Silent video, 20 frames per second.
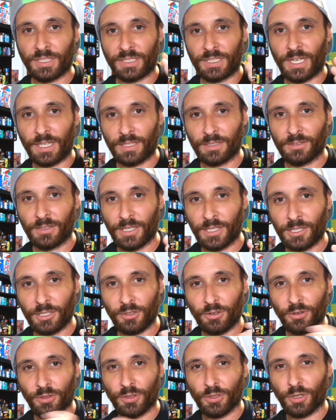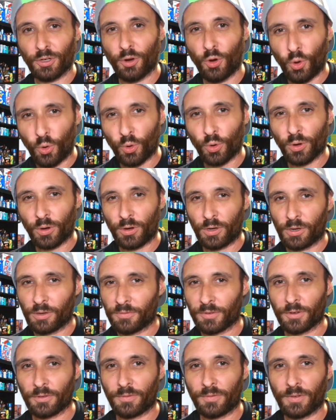second layer or the core
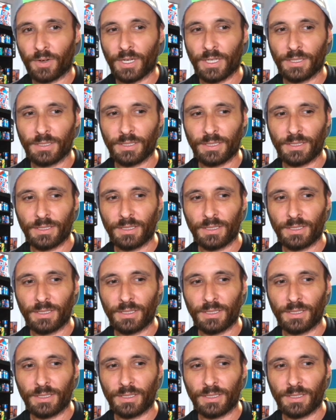of your friends,